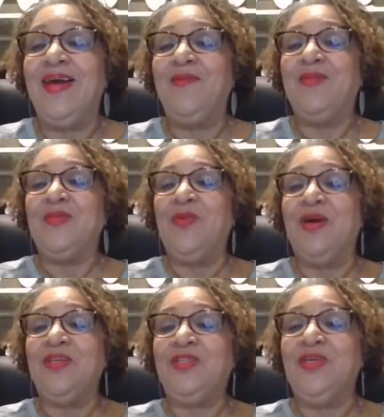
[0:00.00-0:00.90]
I was
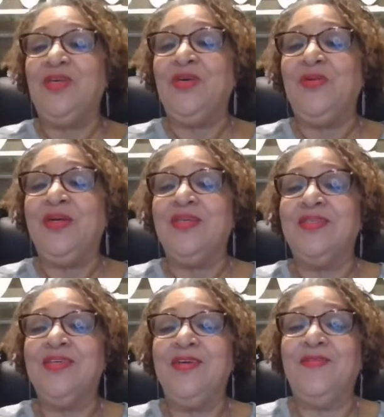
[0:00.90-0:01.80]
watching you in
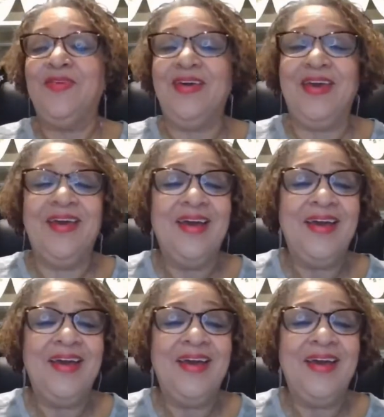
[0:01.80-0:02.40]
TV.